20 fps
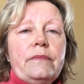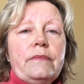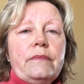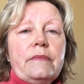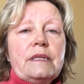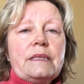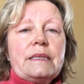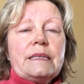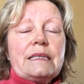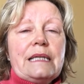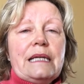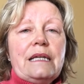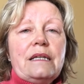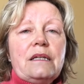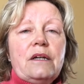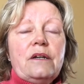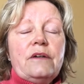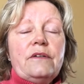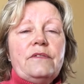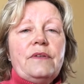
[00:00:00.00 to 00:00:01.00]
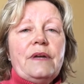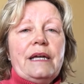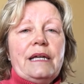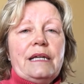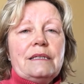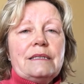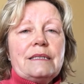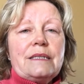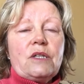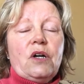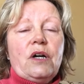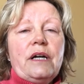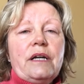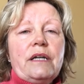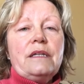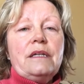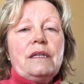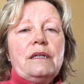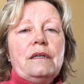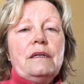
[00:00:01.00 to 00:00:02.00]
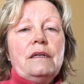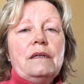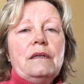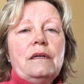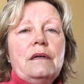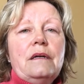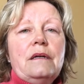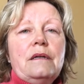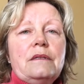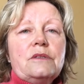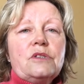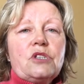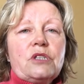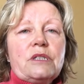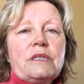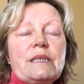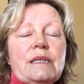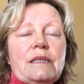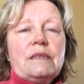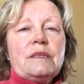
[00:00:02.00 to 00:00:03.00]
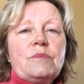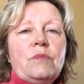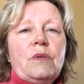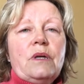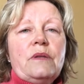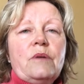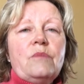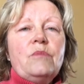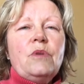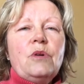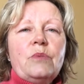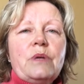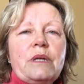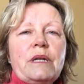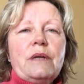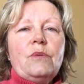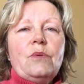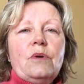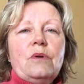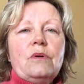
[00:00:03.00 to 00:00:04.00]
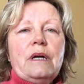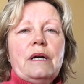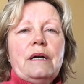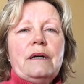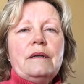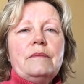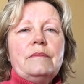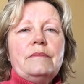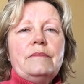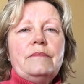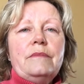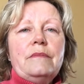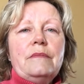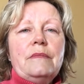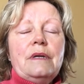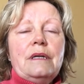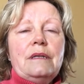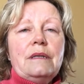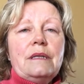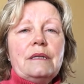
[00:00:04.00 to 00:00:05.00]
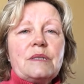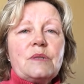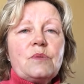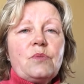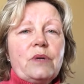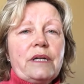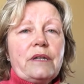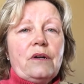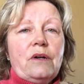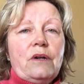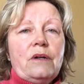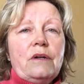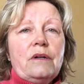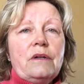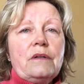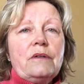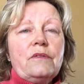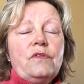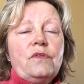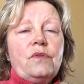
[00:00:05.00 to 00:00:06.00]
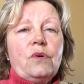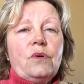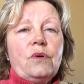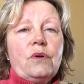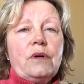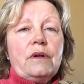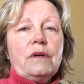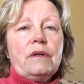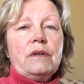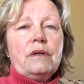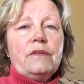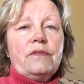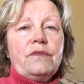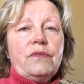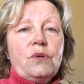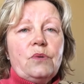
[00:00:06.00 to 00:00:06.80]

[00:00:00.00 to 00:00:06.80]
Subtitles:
state of anxiety just as the moment I woke up, and this went on for a few